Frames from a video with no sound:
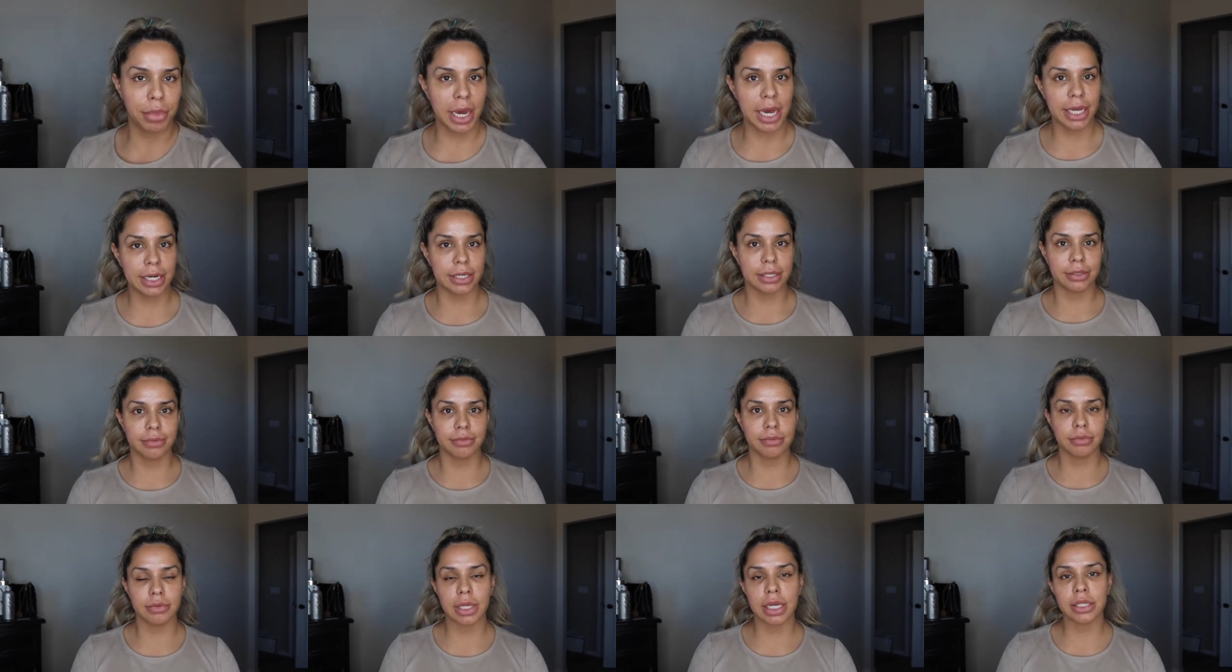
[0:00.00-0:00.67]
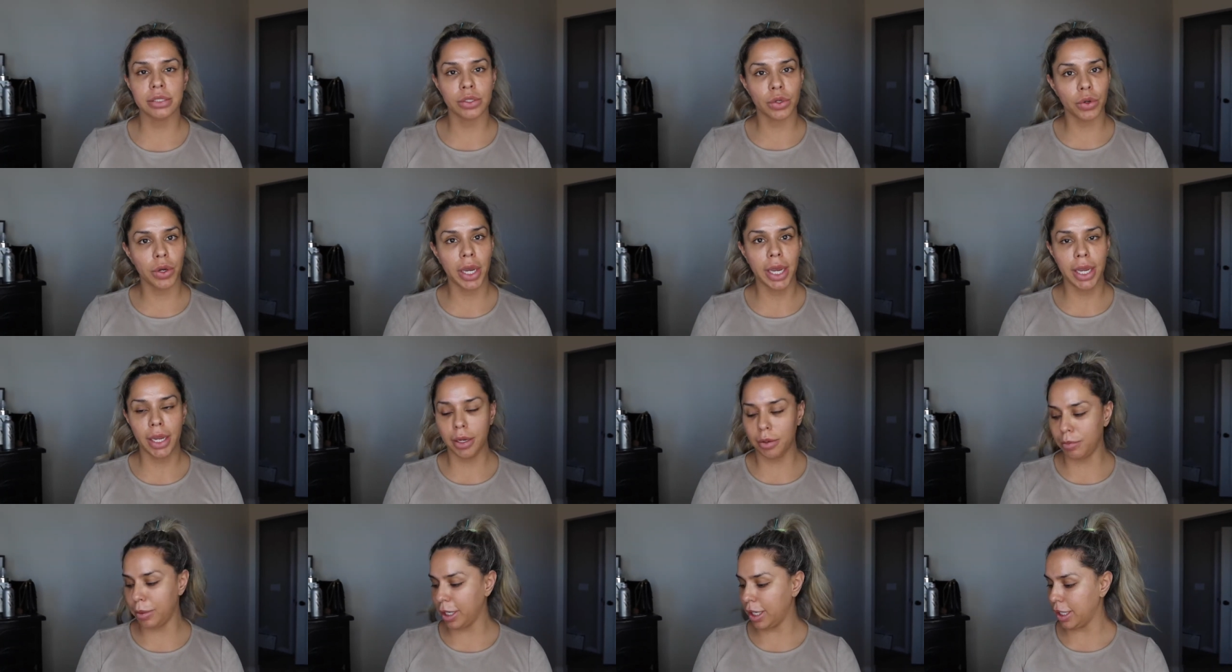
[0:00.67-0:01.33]
But that's
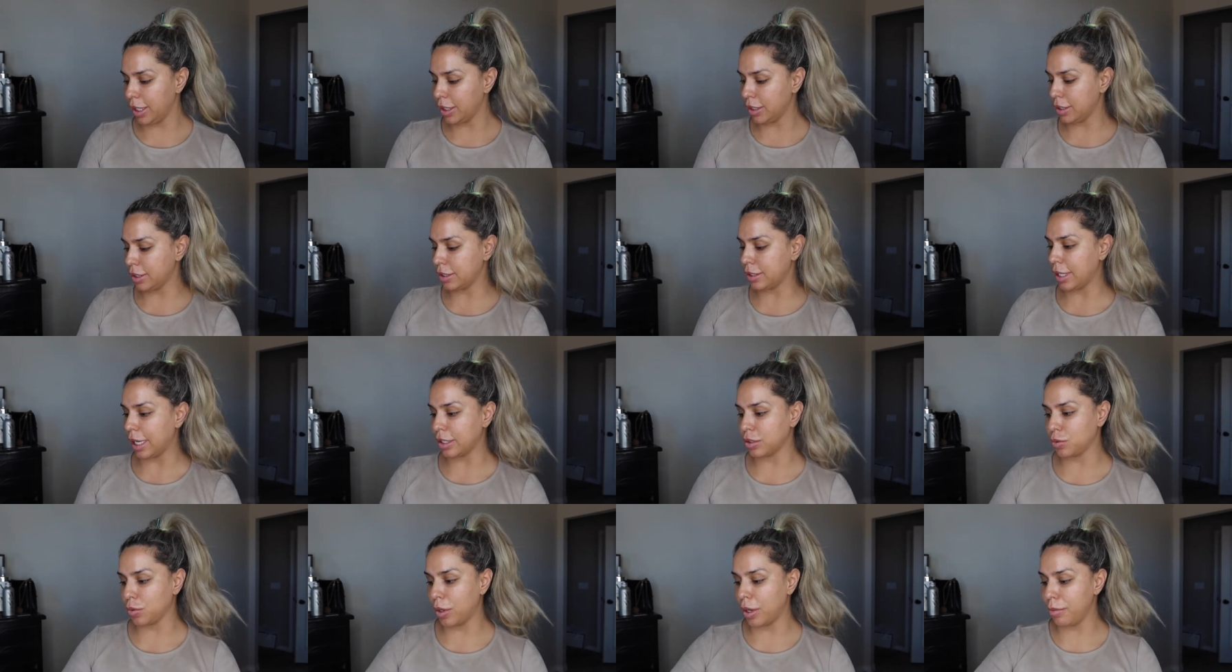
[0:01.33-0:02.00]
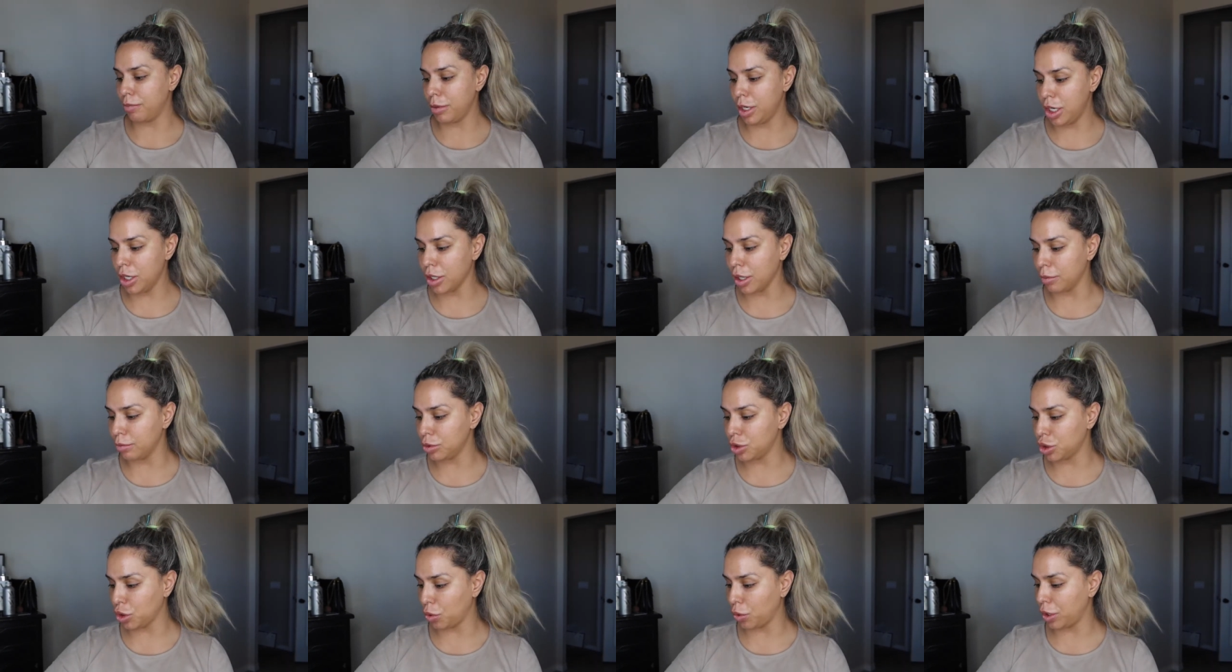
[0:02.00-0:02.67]
okay because that's why I'm here.
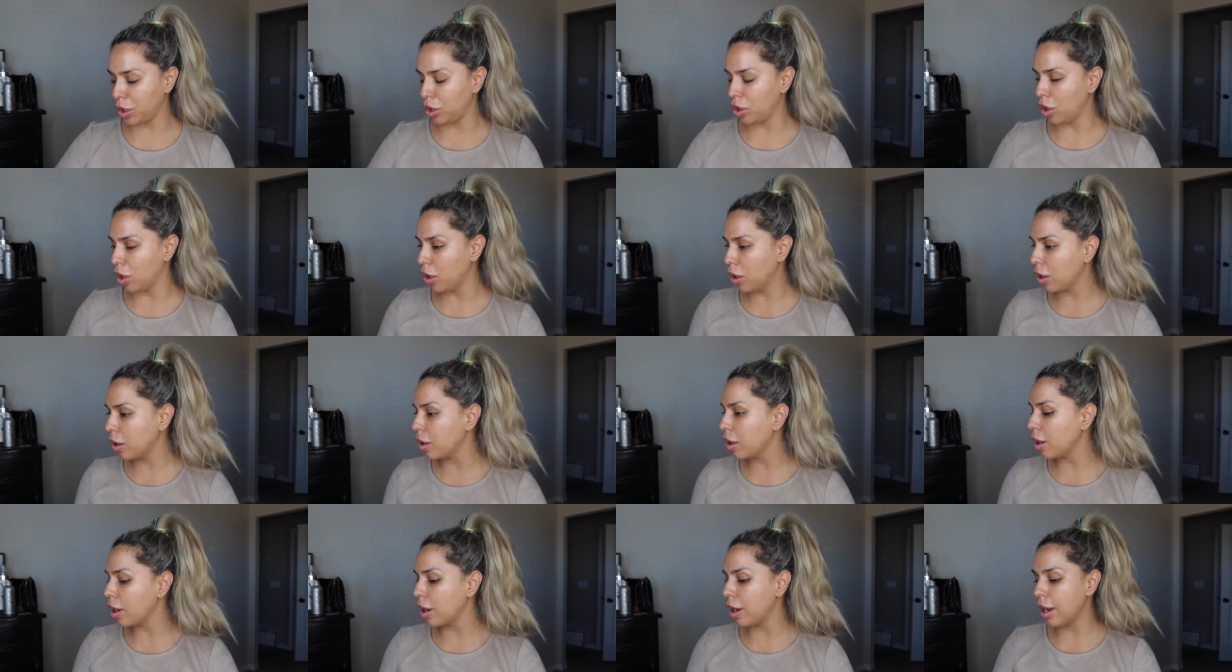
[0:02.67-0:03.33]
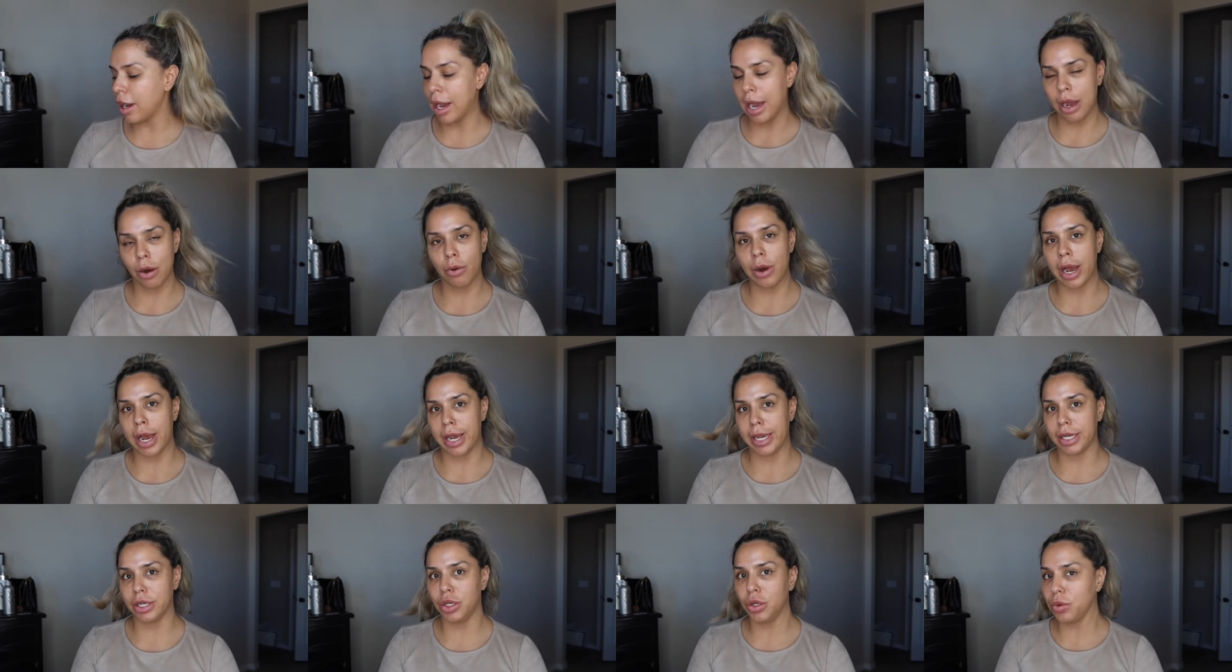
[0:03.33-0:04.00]
I'm showing y'all how
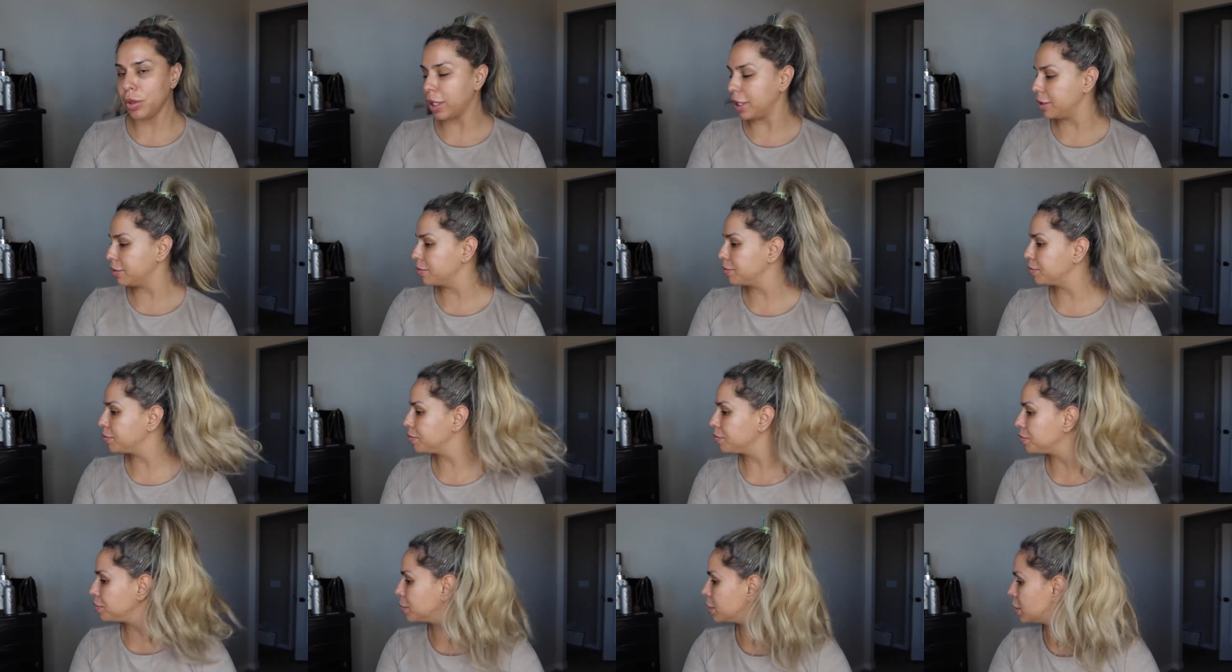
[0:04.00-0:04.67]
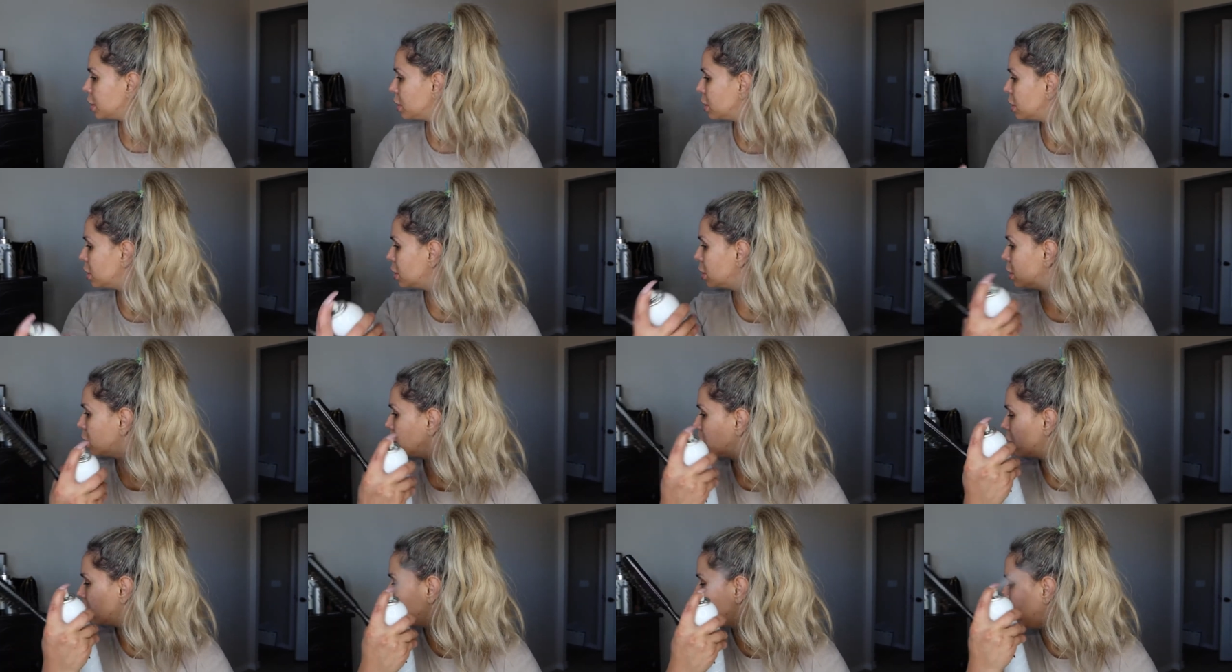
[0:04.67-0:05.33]
I do it.
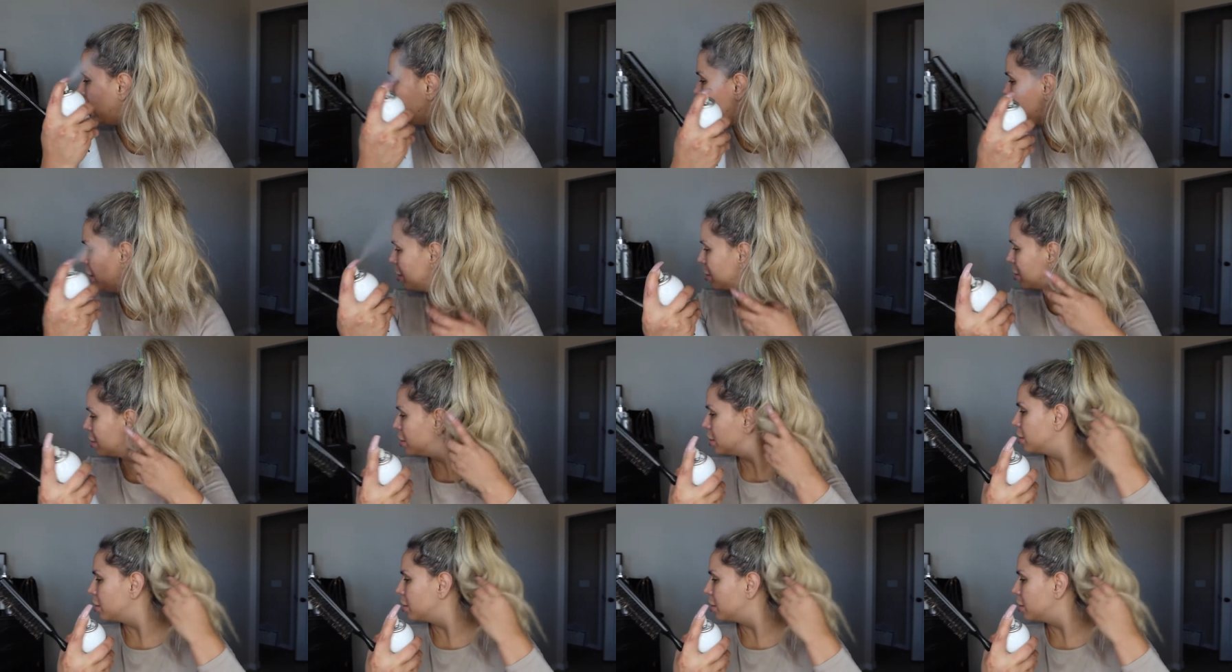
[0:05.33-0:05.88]
Okay.